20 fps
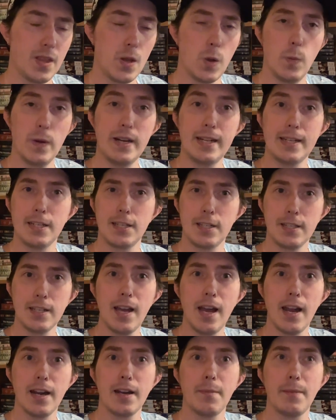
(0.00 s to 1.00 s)
what is
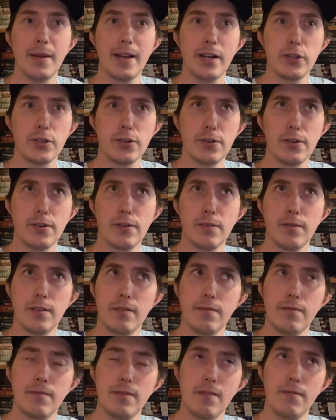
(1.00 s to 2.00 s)
said, and make sure
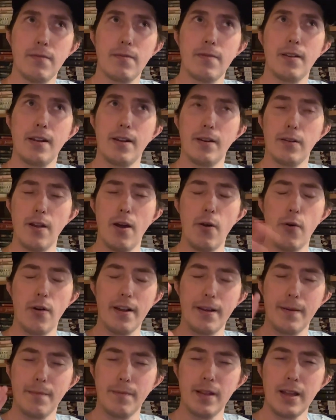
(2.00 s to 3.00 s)
if, if and or
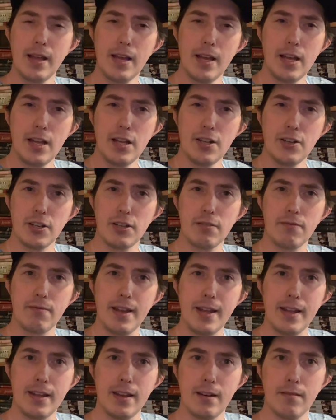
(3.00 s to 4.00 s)
and just
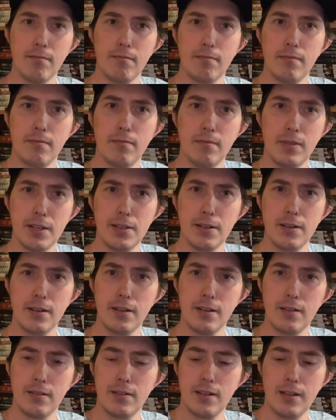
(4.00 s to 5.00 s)
think and listen
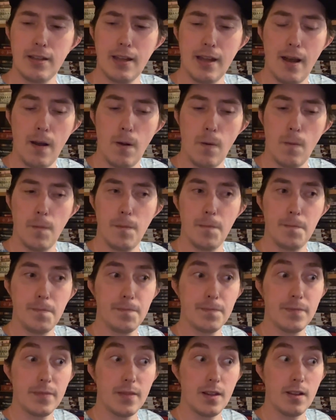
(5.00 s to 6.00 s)
and see how
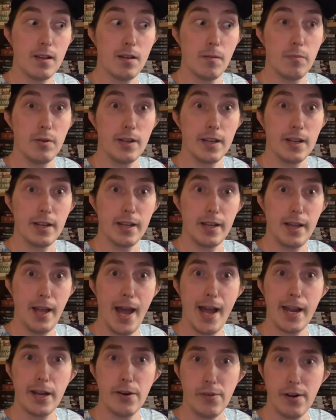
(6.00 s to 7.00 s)
completely
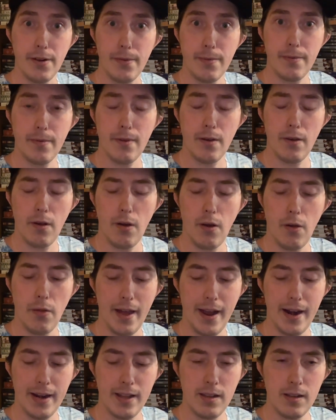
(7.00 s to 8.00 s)
accurate all
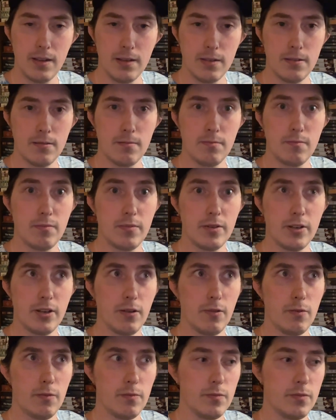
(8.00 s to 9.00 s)
that is. You
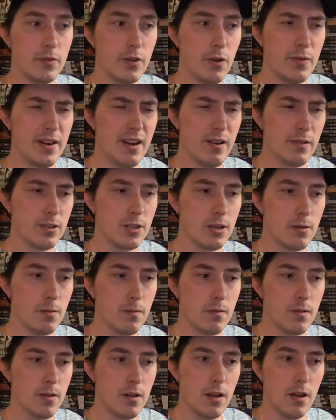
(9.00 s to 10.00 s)
know, no doubt some
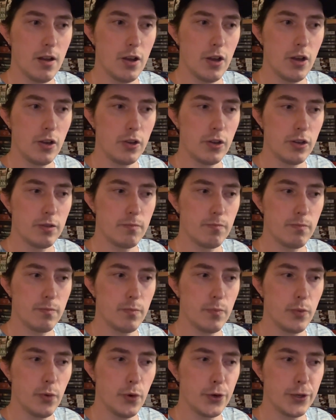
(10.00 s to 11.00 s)
uh, a good
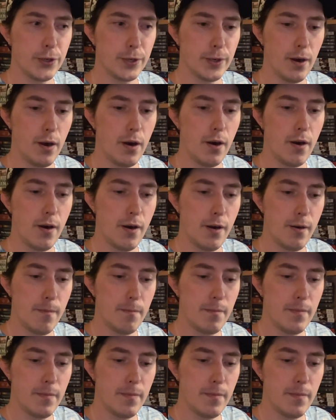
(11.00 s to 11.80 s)
portion are